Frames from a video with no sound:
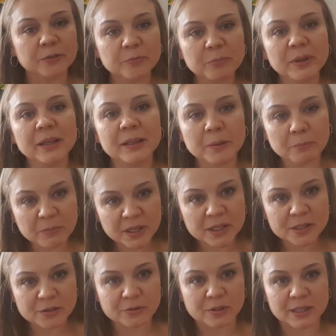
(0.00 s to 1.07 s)
of being a
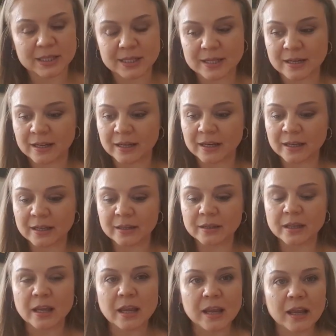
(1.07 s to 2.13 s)
mistress,
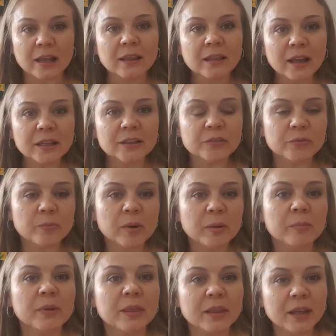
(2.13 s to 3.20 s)
and a lot of
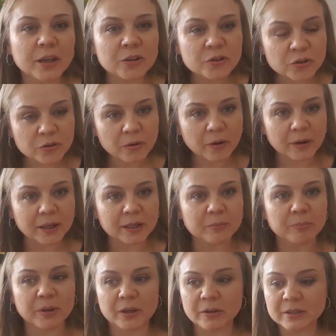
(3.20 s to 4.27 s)
women they enjoy
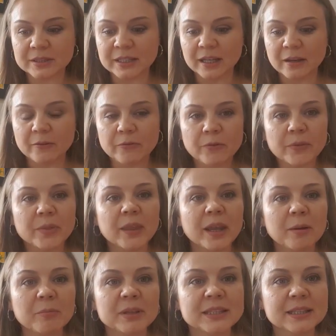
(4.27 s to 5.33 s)
it because for
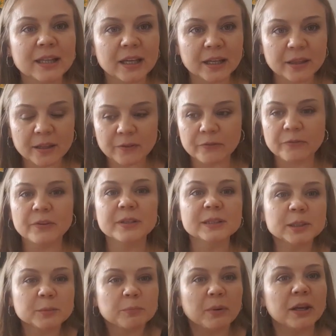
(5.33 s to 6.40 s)
them it's like they feel
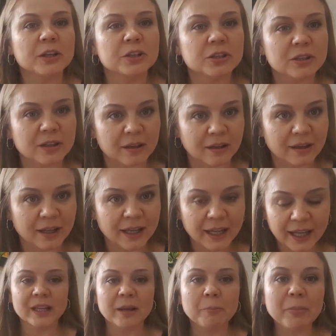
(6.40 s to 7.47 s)
special.
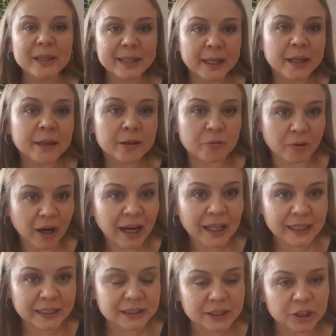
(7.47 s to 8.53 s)
But in
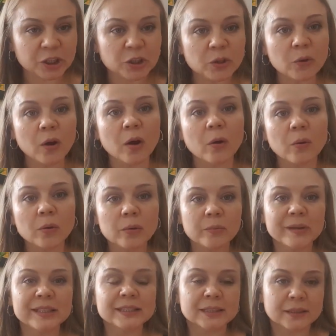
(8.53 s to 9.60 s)
reality, you're
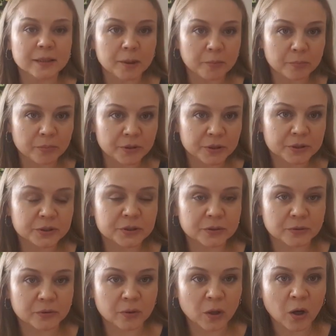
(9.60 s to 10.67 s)
always number
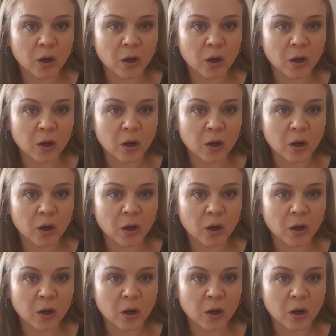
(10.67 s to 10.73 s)
two